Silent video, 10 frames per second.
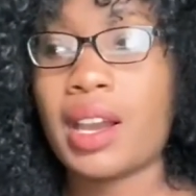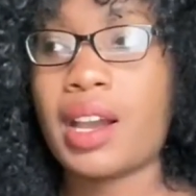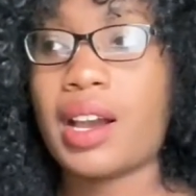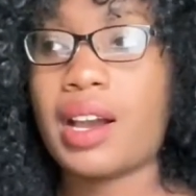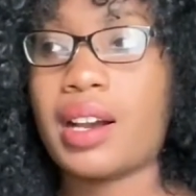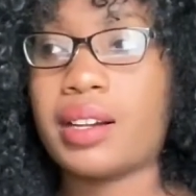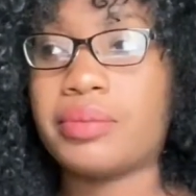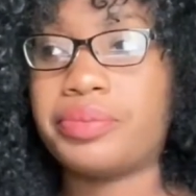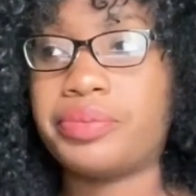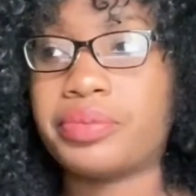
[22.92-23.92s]

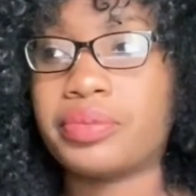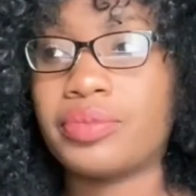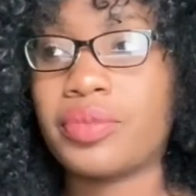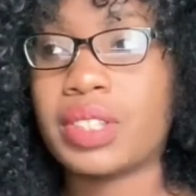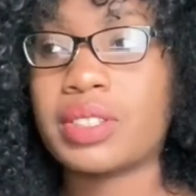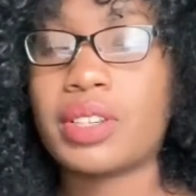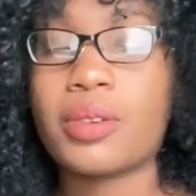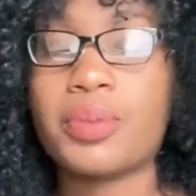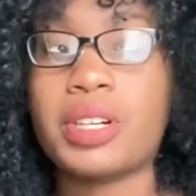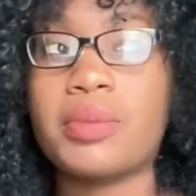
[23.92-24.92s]
Um, so
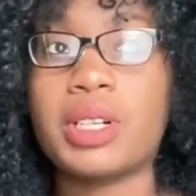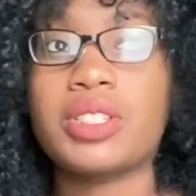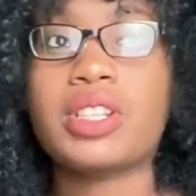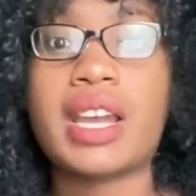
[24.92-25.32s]
pretty much